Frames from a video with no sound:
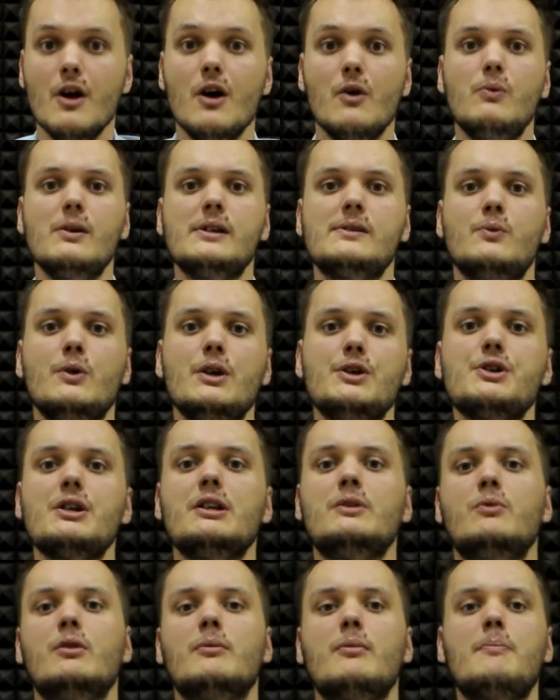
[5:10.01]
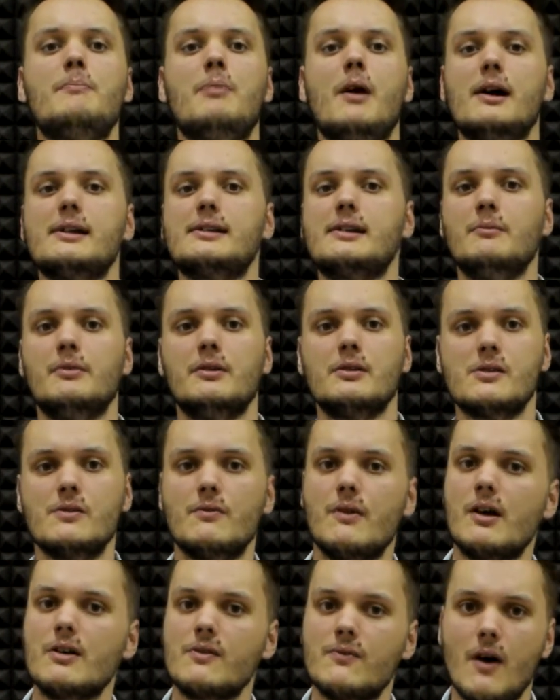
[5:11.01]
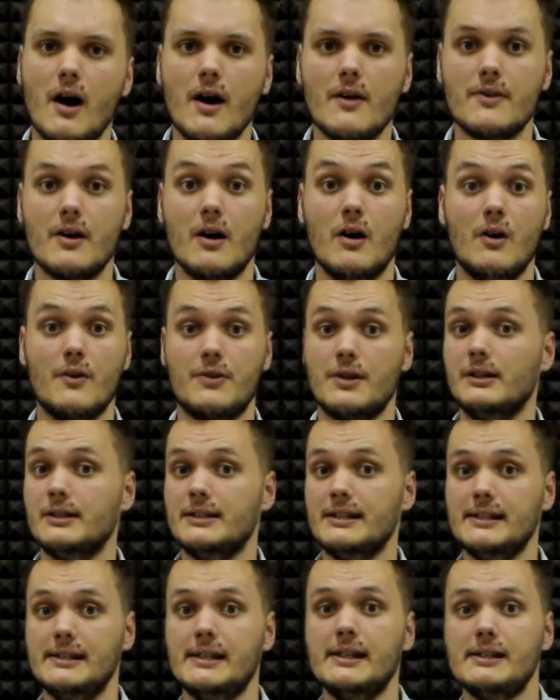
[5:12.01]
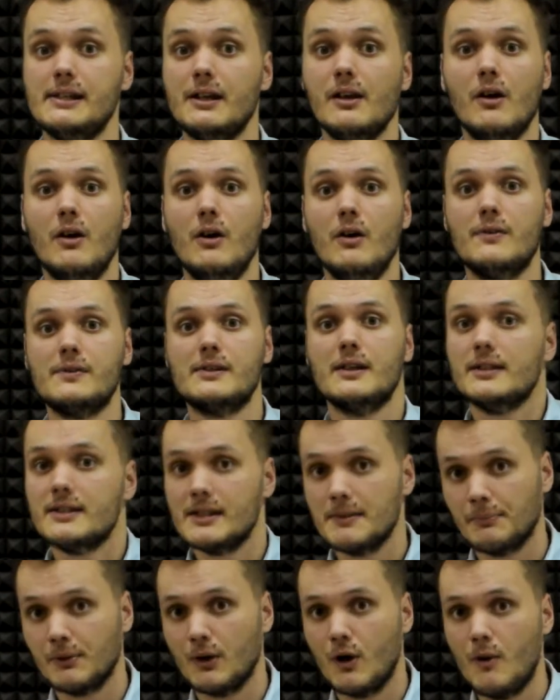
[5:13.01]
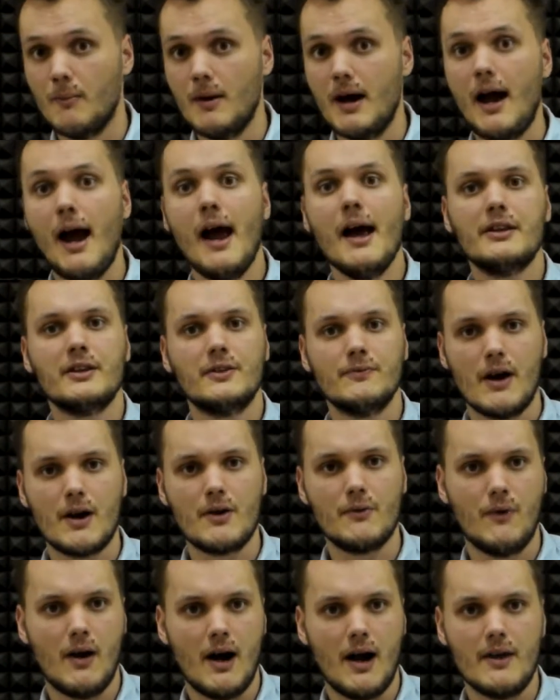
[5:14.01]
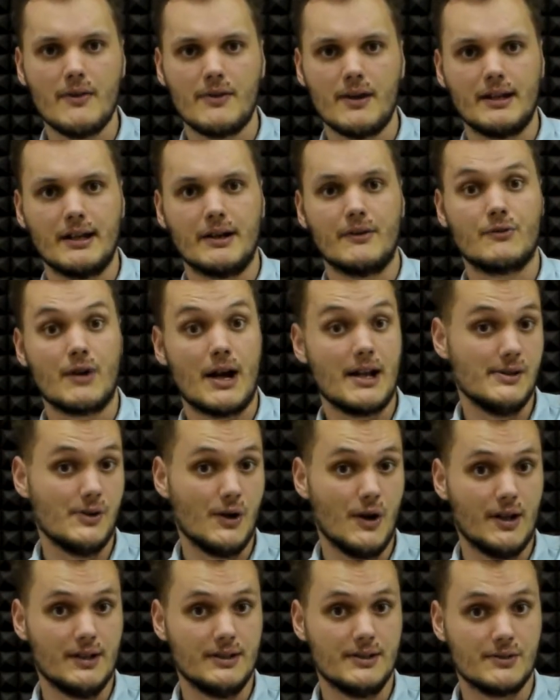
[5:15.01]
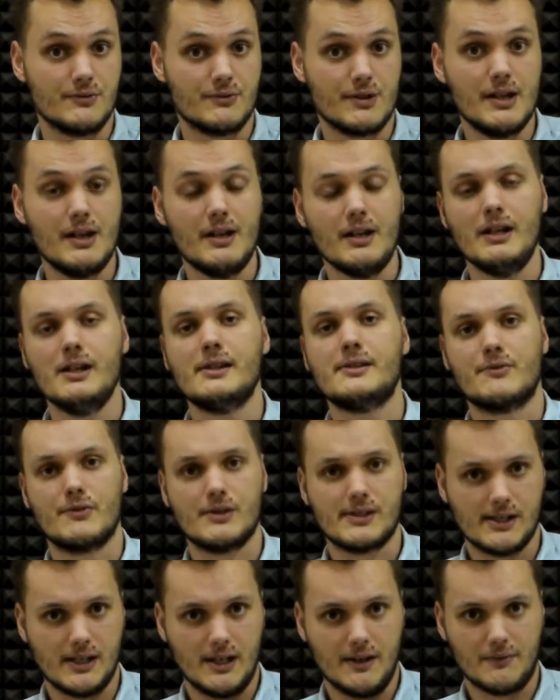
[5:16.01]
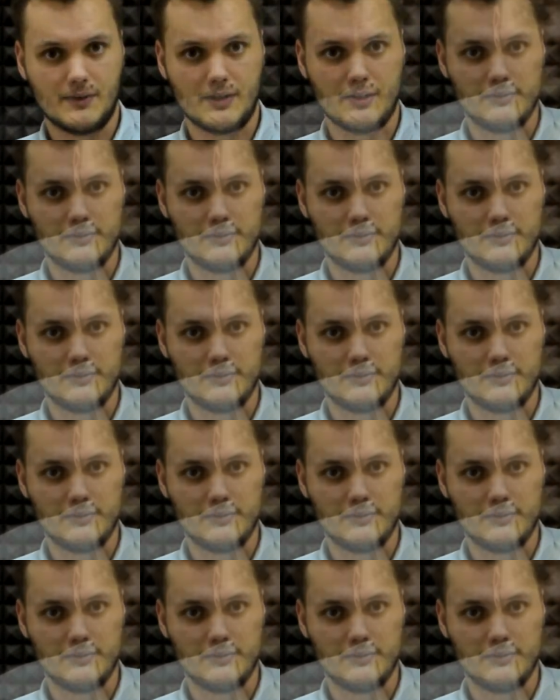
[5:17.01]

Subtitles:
with which it will be possible to verify the authenticity of the diploma and verify that a graduate degree is received.